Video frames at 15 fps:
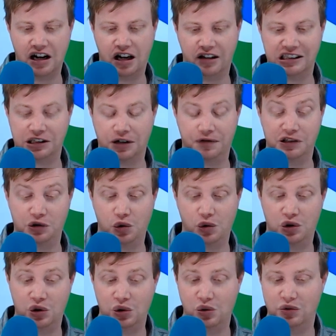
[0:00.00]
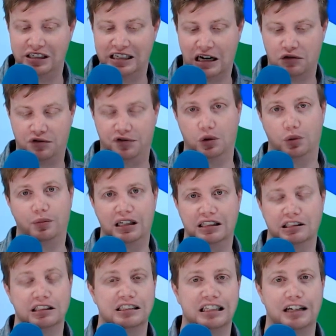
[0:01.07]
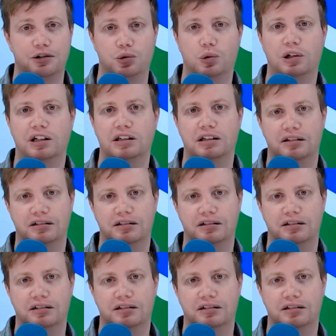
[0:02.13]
on the Surface Duo 2, doubtful because it's Android.